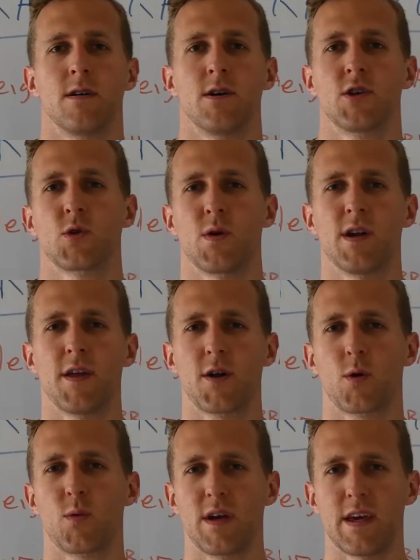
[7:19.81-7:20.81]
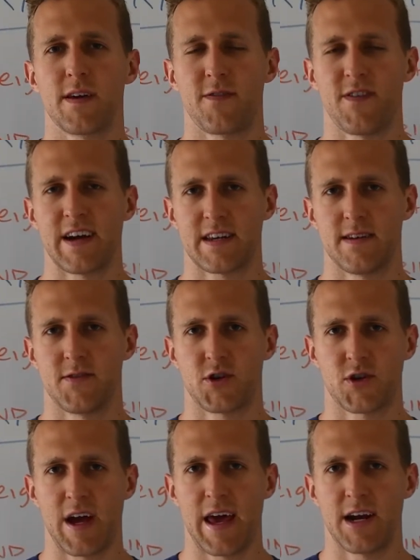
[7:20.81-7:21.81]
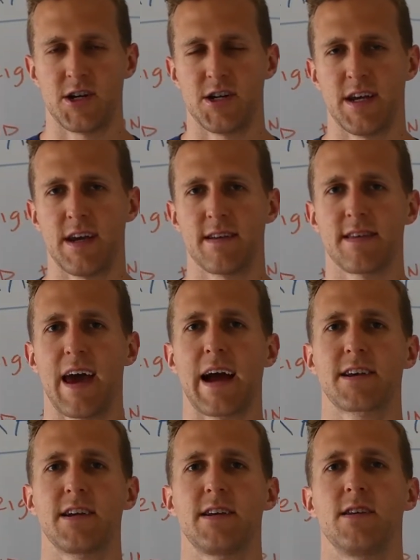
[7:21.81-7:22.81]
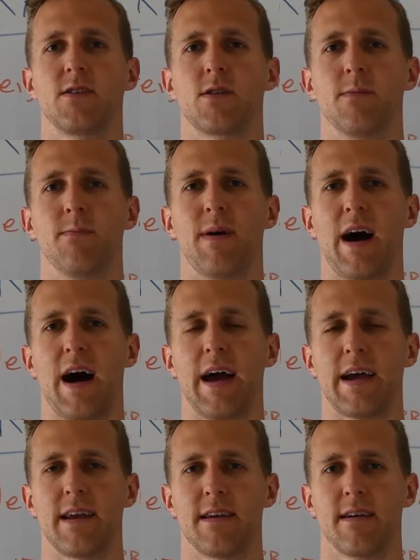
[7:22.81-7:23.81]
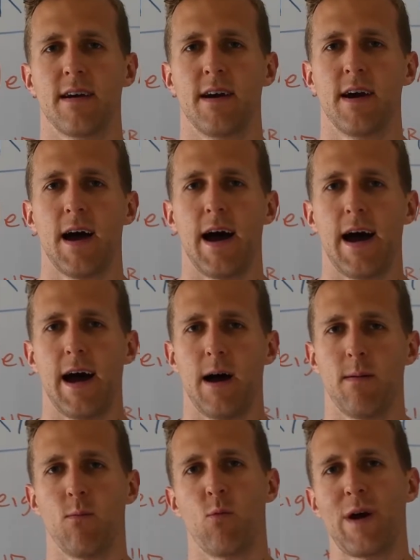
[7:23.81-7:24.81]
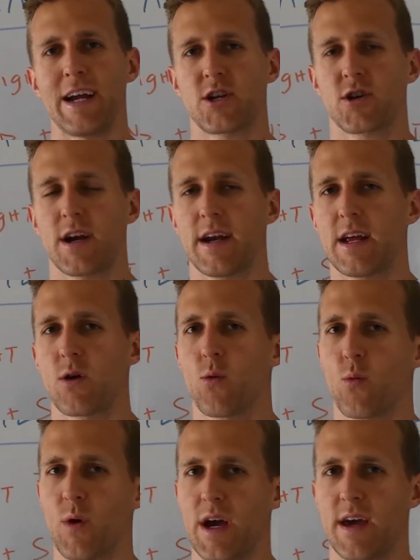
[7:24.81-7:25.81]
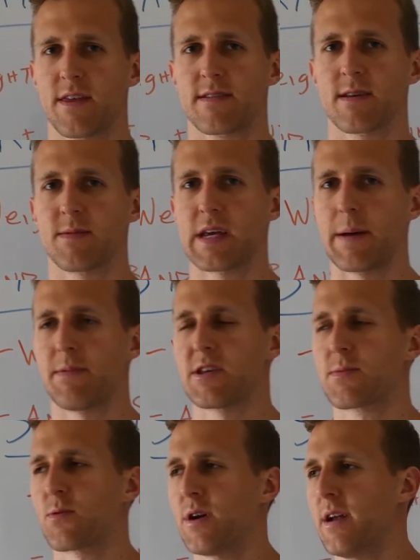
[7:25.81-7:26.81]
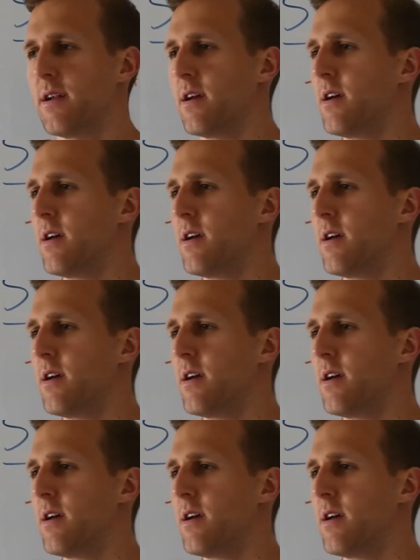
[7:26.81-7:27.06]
So another really effective strategy is actually to combine weight training with some type of sprint.